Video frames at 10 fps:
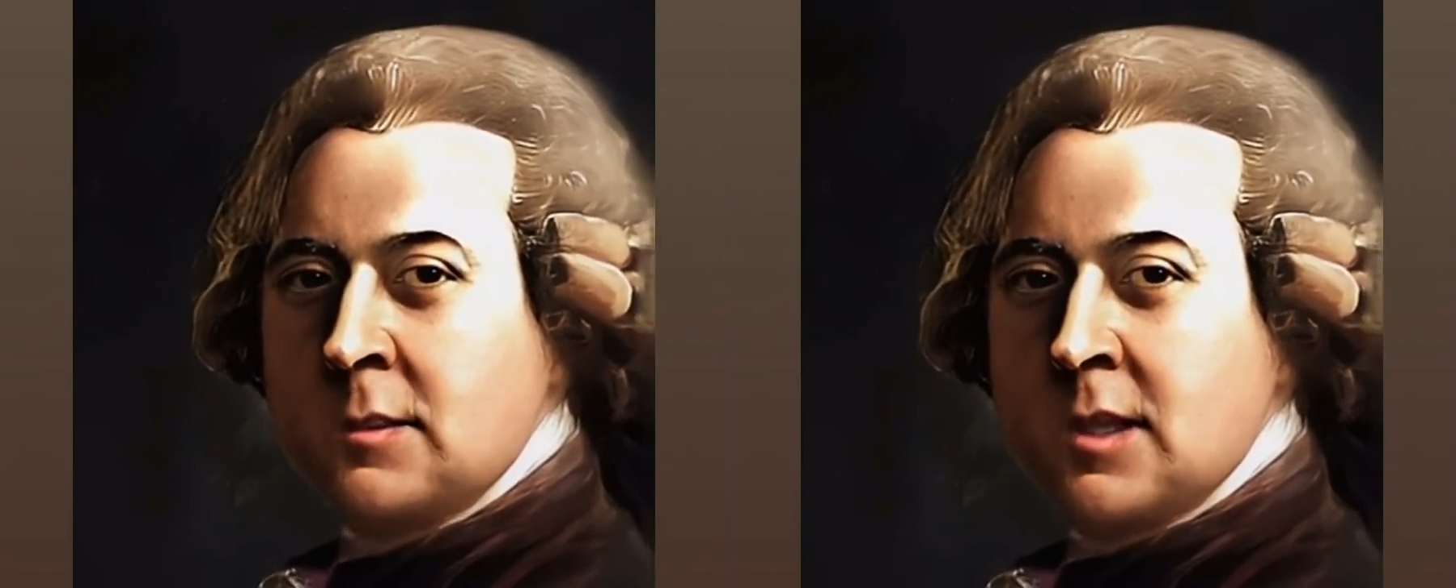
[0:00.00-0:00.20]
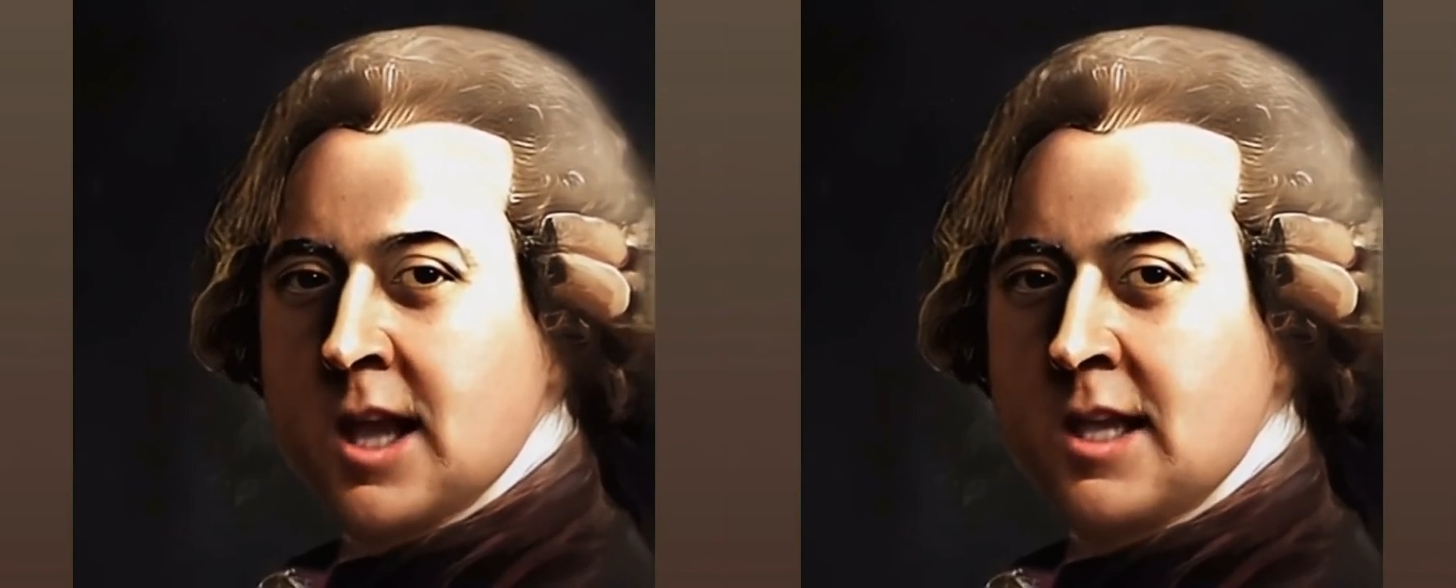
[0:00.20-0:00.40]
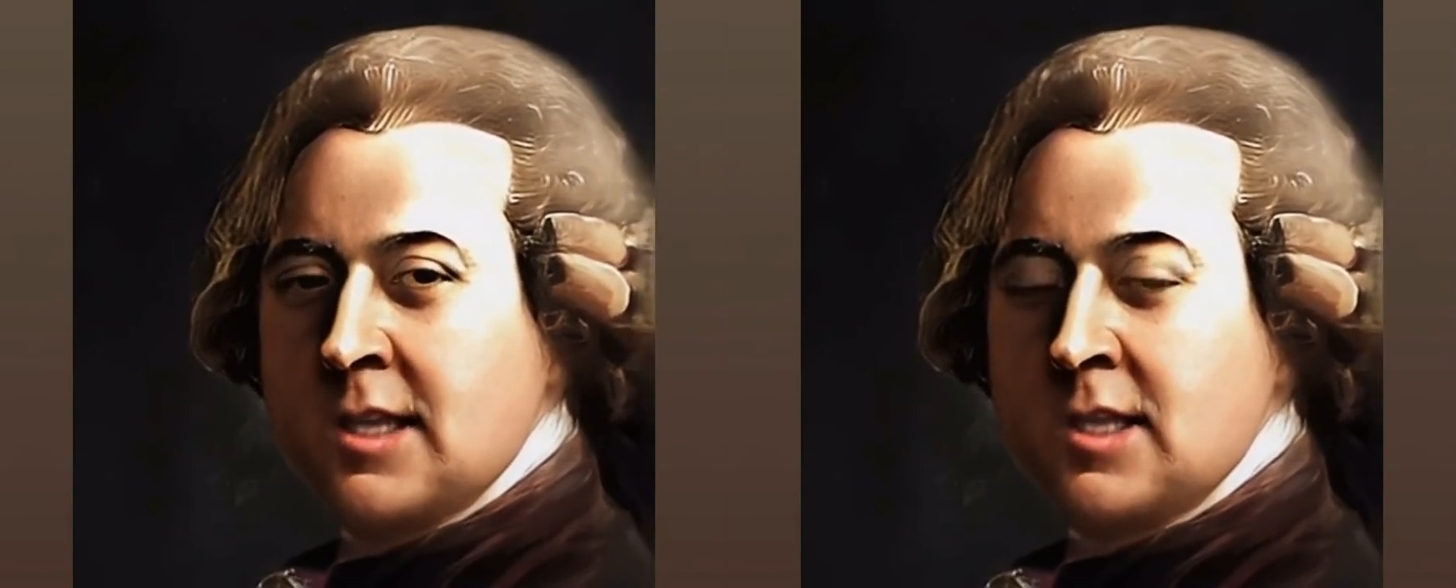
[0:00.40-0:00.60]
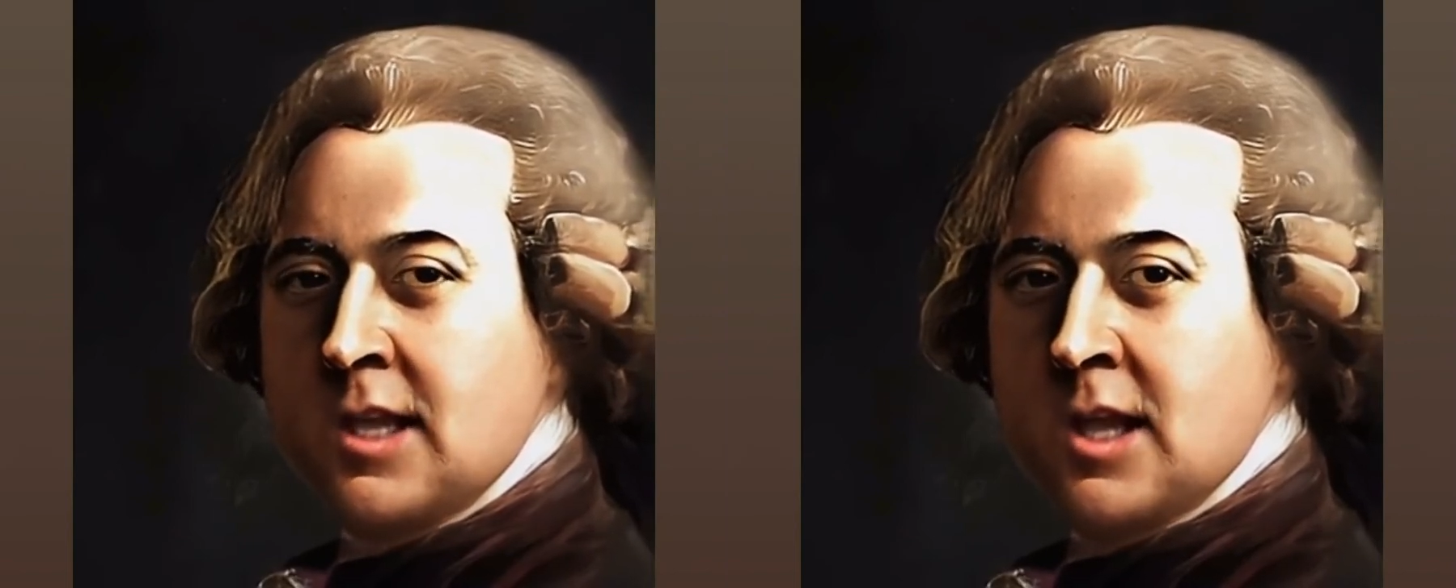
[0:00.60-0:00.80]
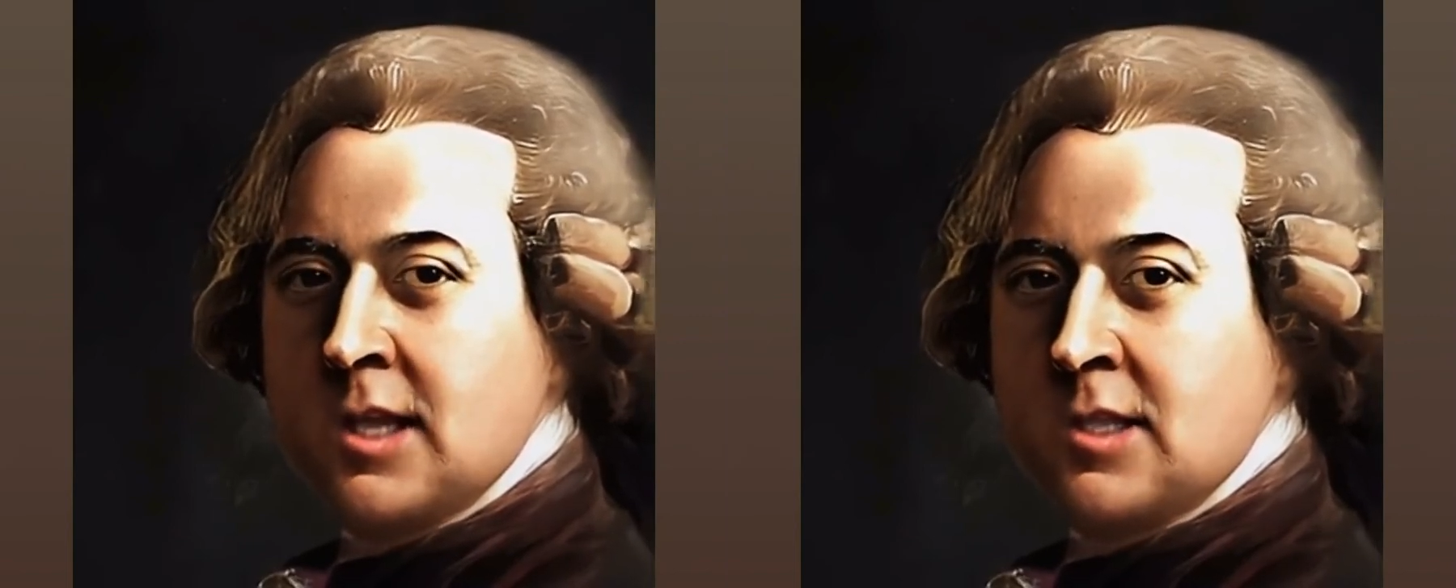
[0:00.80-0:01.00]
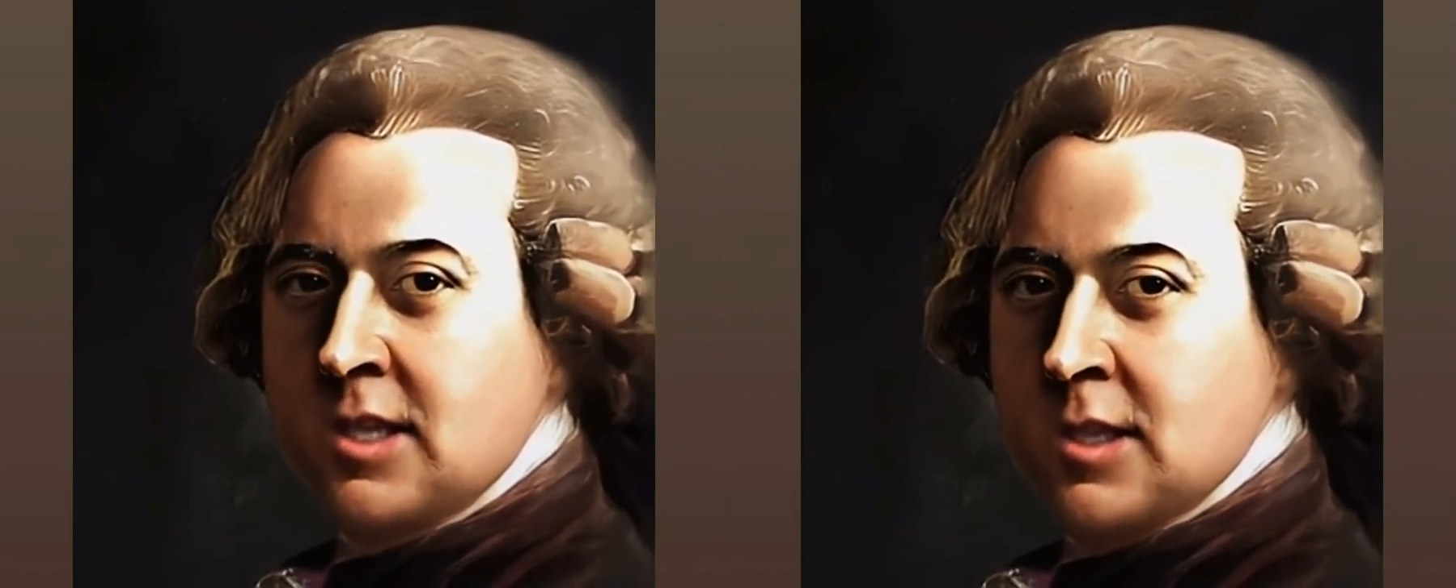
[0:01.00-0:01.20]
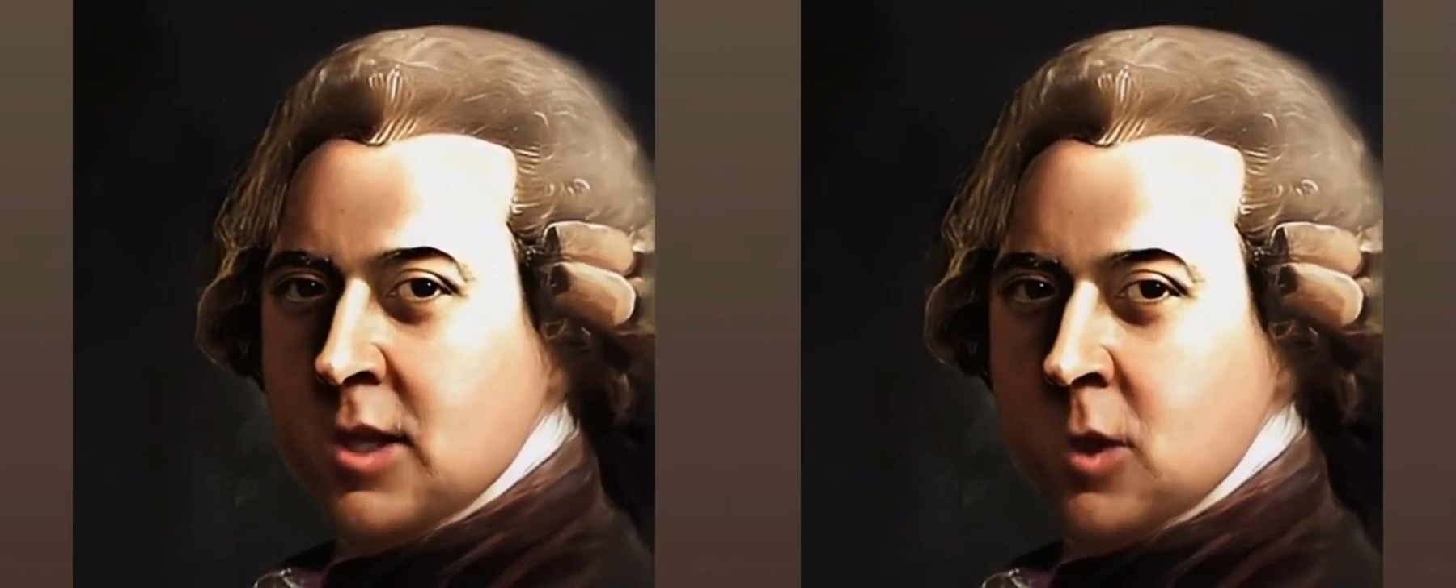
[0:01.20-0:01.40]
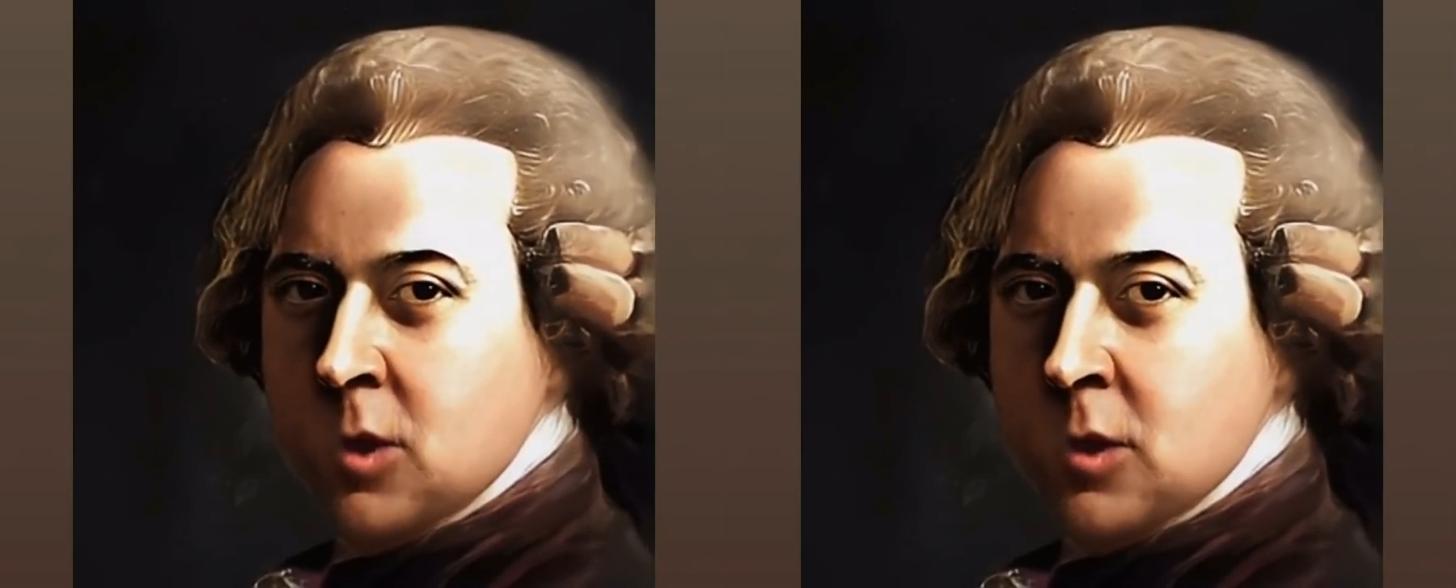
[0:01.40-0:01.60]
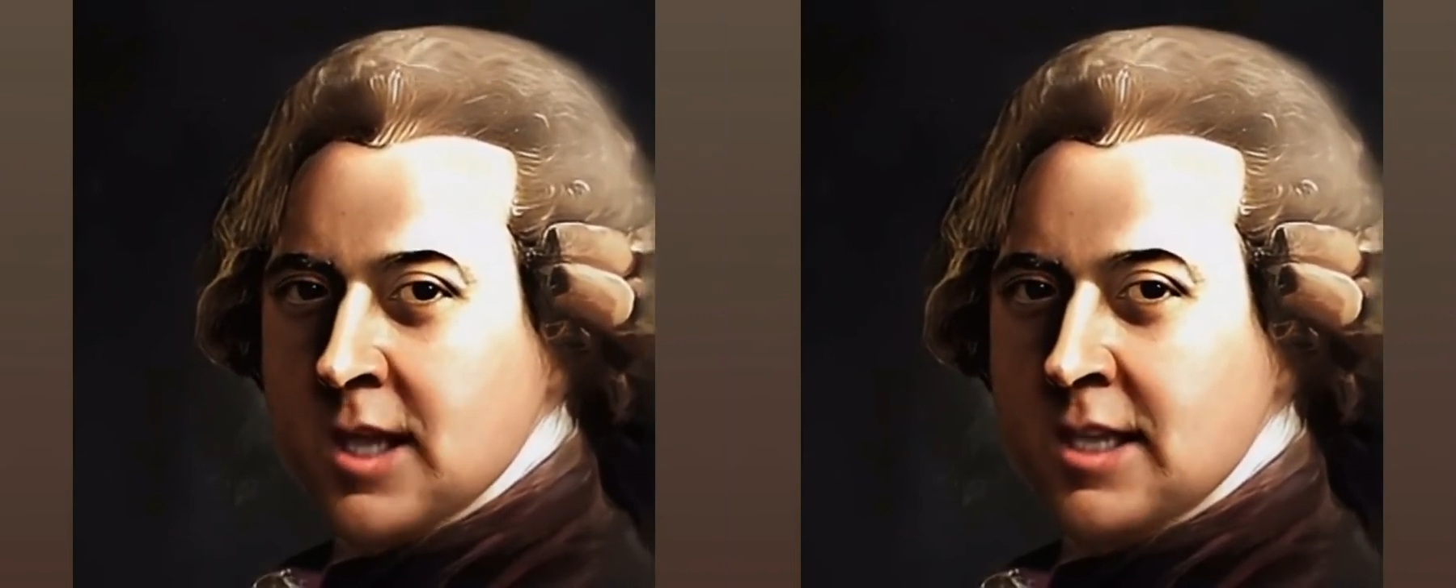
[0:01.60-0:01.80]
and his studies in the law and